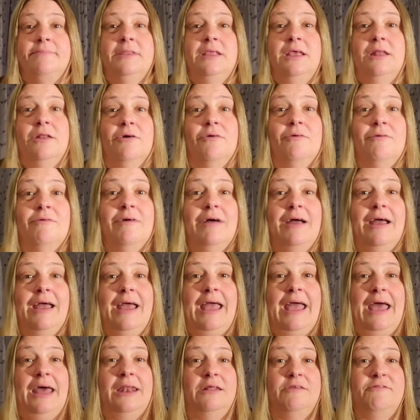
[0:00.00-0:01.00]

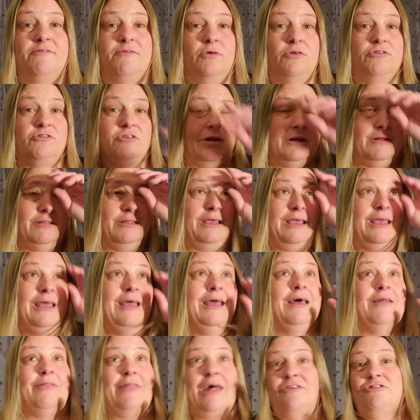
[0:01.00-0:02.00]
And unfortunately,
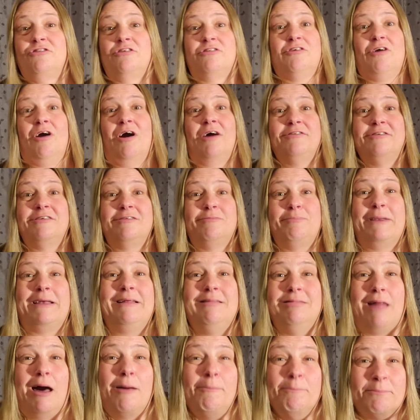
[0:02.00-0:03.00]
that just causes big
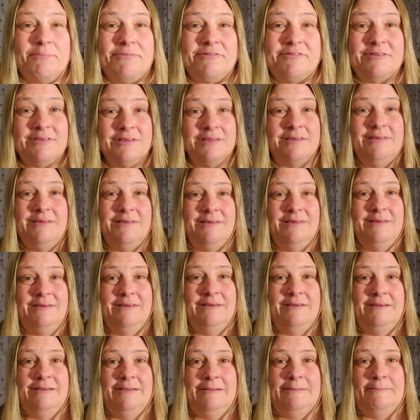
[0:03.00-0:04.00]
lumps.
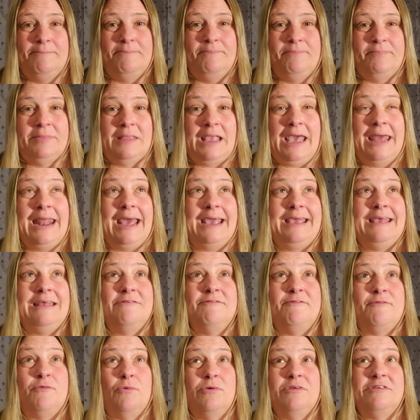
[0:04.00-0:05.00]
And I
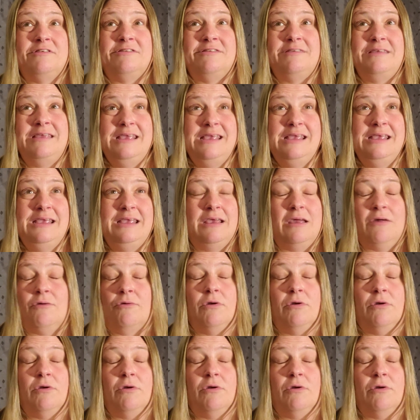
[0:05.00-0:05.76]
can see,